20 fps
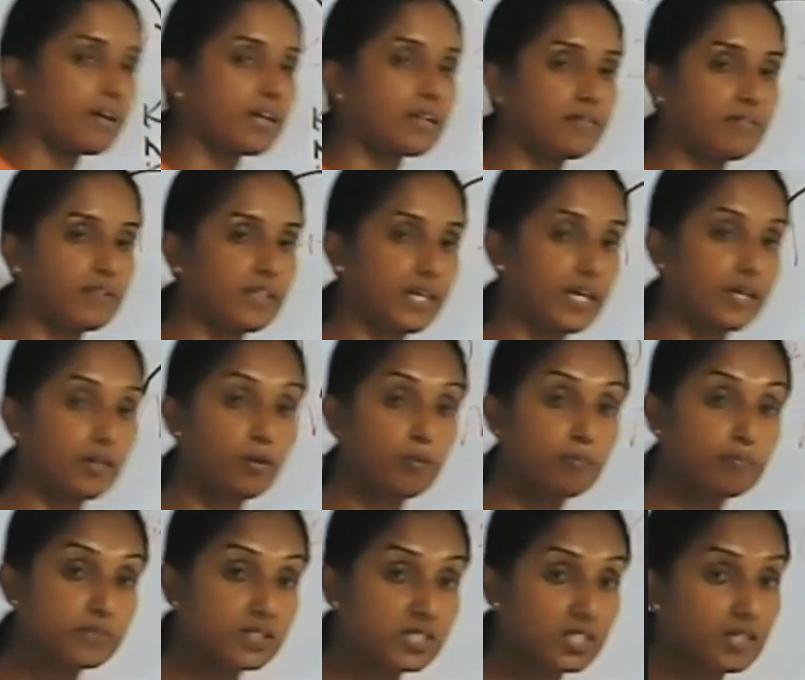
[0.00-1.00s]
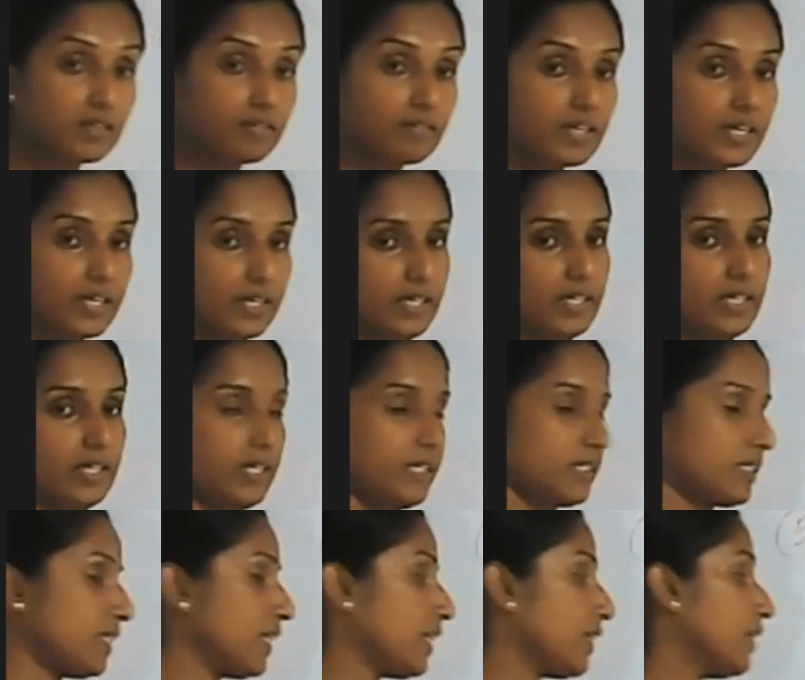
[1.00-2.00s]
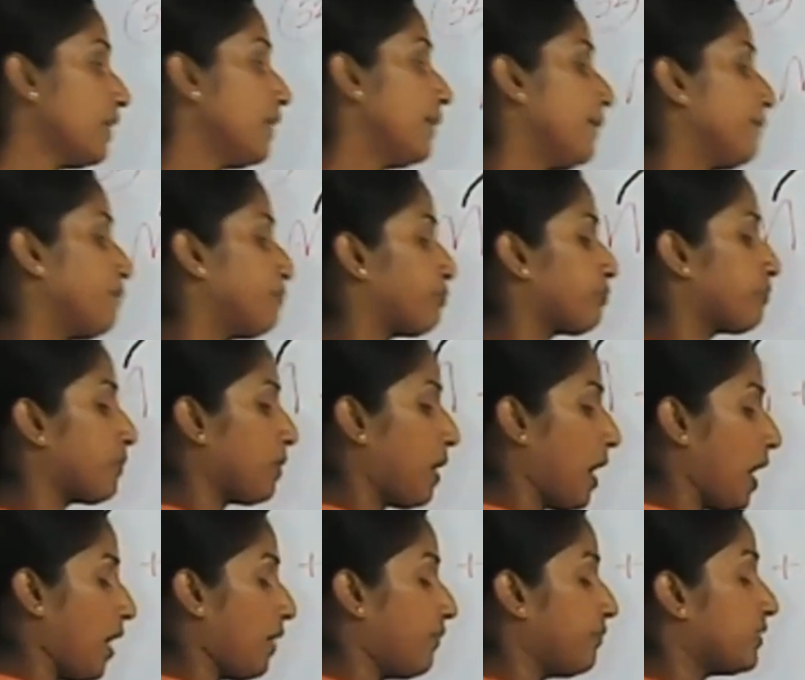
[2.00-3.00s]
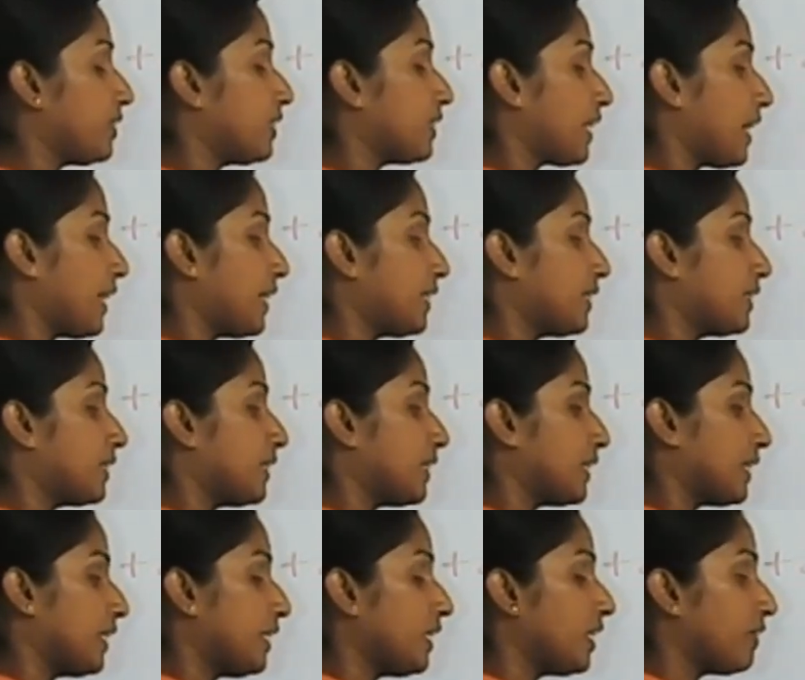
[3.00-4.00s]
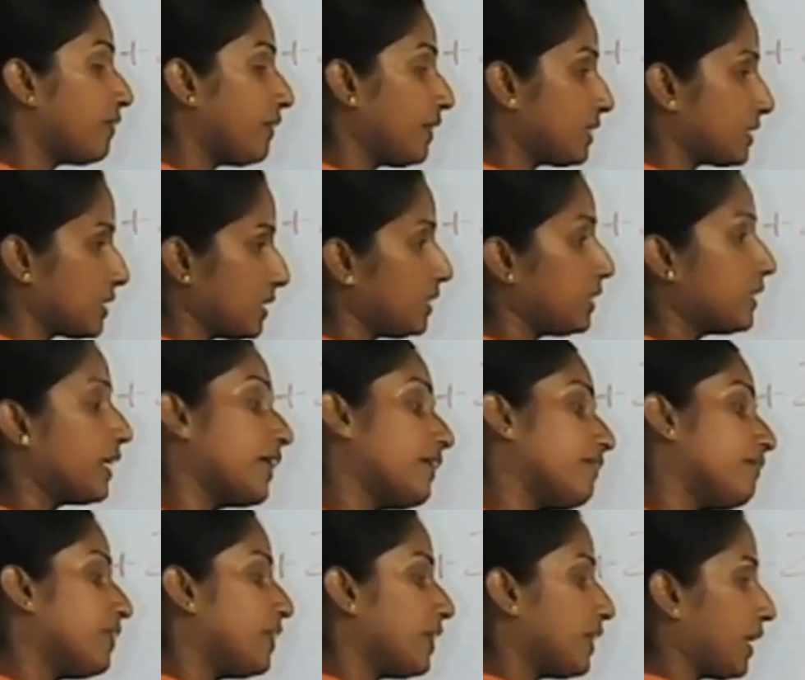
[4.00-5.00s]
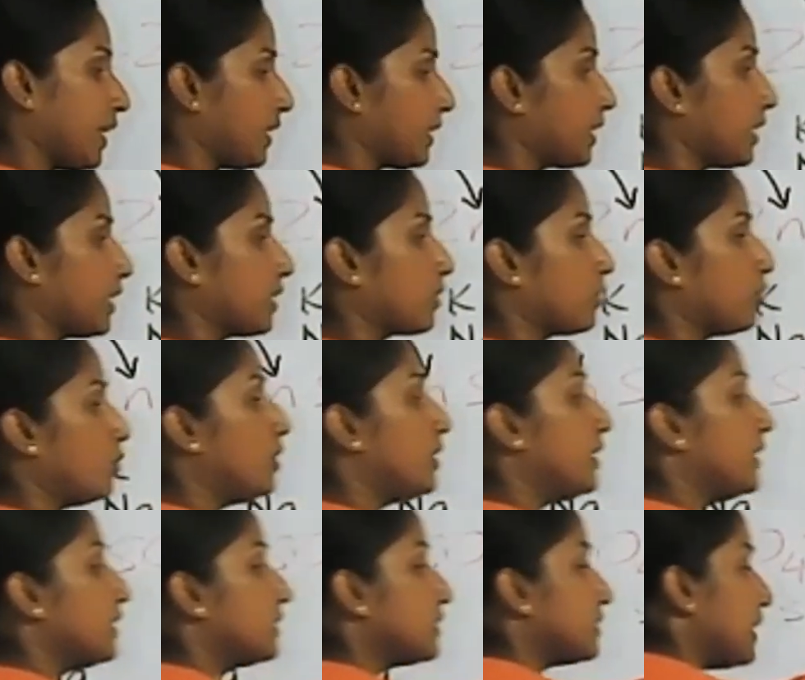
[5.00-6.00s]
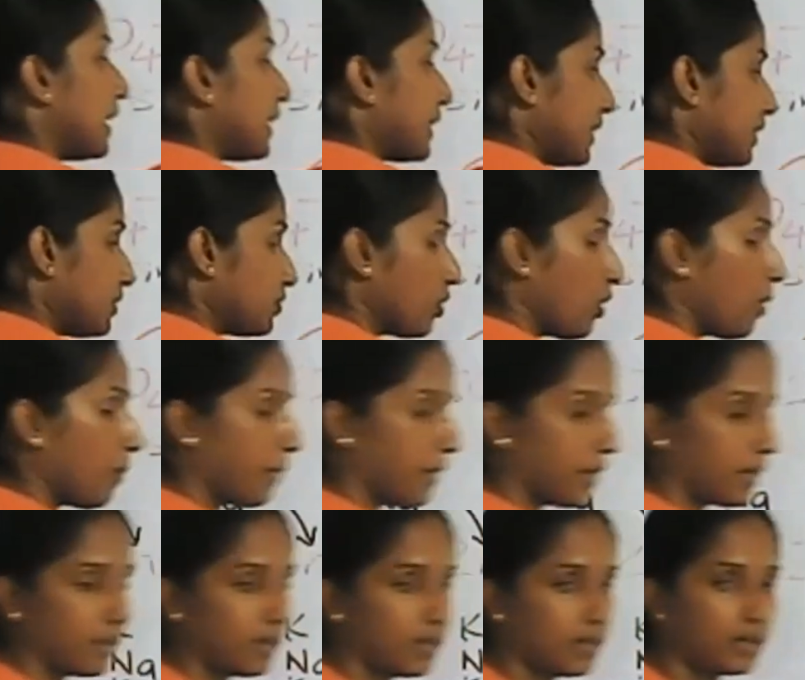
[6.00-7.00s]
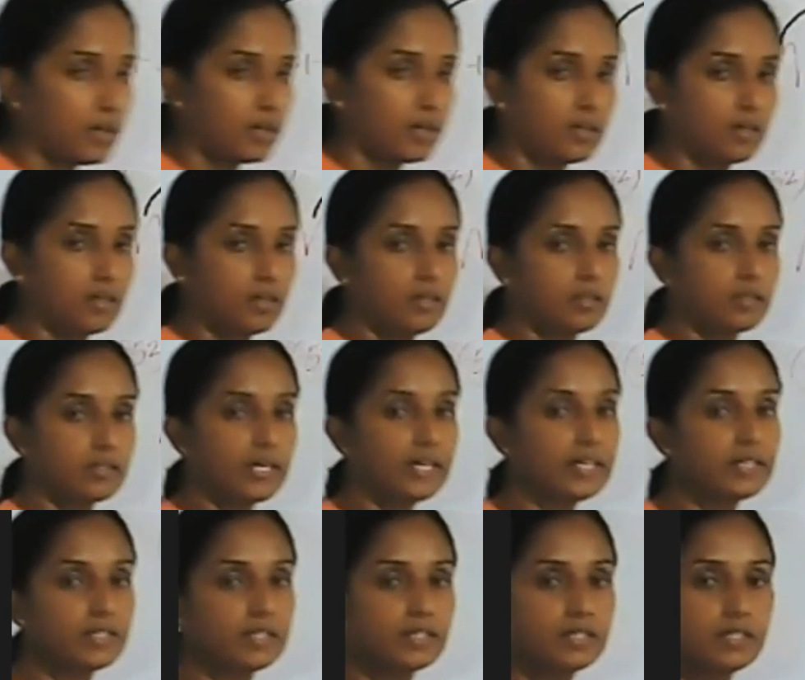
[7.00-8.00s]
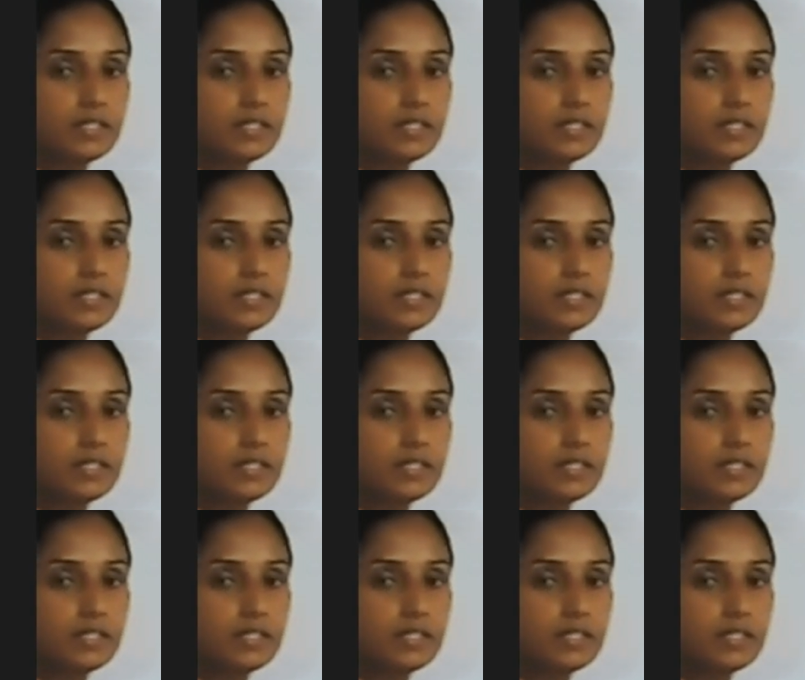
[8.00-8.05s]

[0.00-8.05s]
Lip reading: What we can observe here is then after writing the equation, then we can conclude, yes, that is copper. Right?